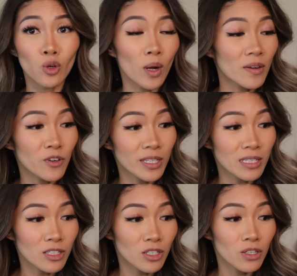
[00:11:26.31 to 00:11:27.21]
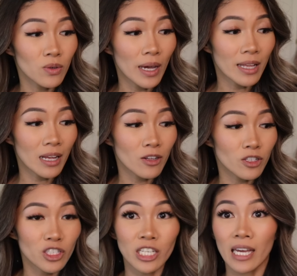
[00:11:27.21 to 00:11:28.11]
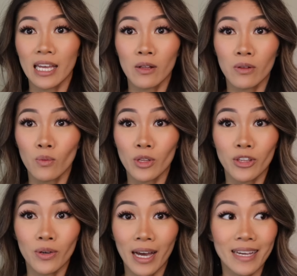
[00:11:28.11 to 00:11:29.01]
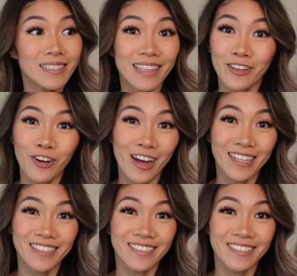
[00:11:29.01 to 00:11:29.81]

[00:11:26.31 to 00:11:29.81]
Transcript: do whatever I need to do, and I'll check in with you guys later on.